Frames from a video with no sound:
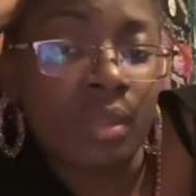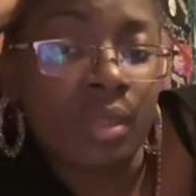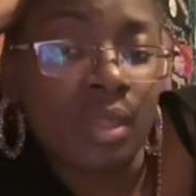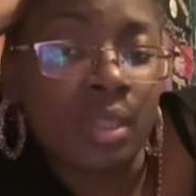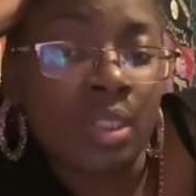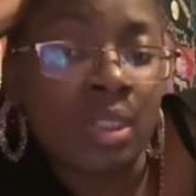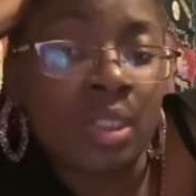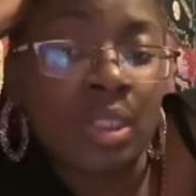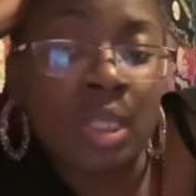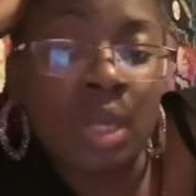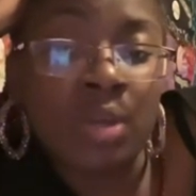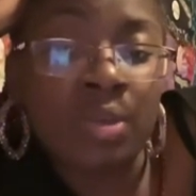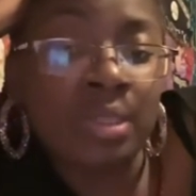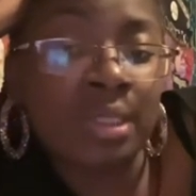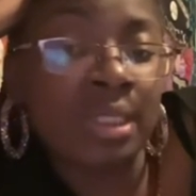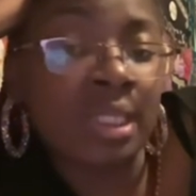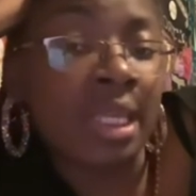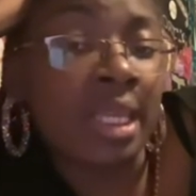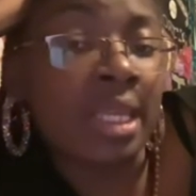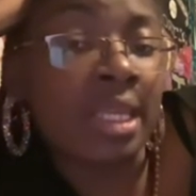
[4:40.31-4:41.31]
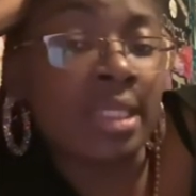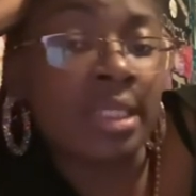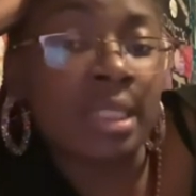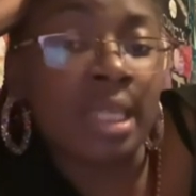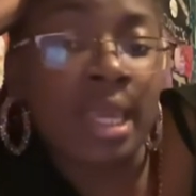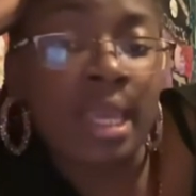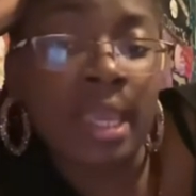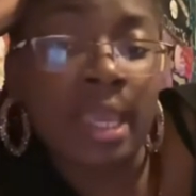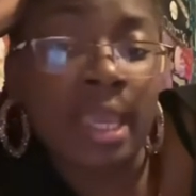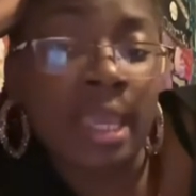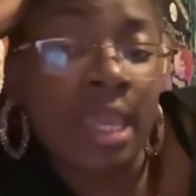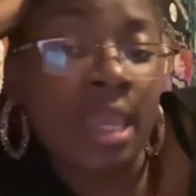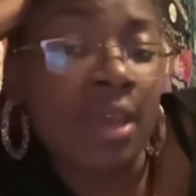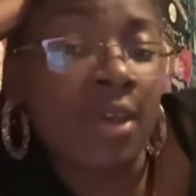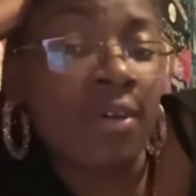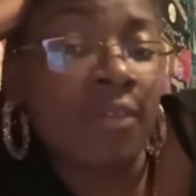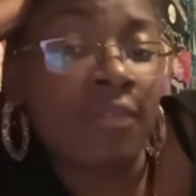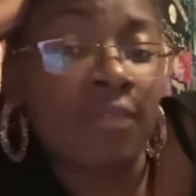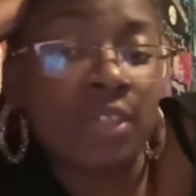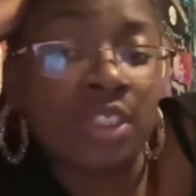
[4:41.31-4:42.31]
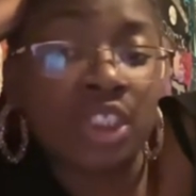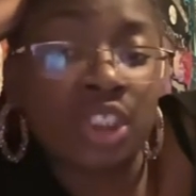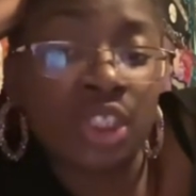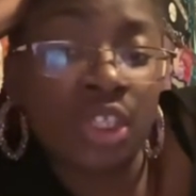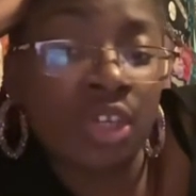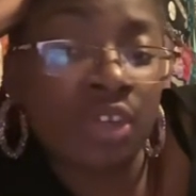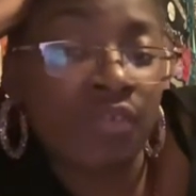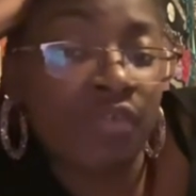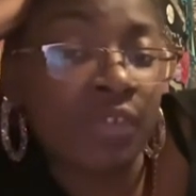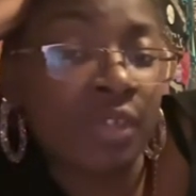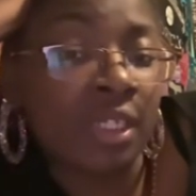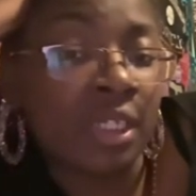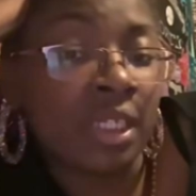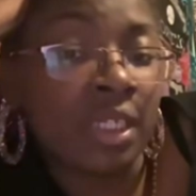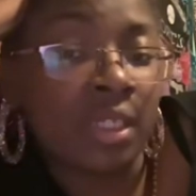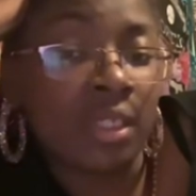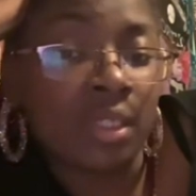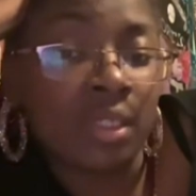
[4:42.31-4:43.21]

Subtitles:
Sow seeds and give cheerfully.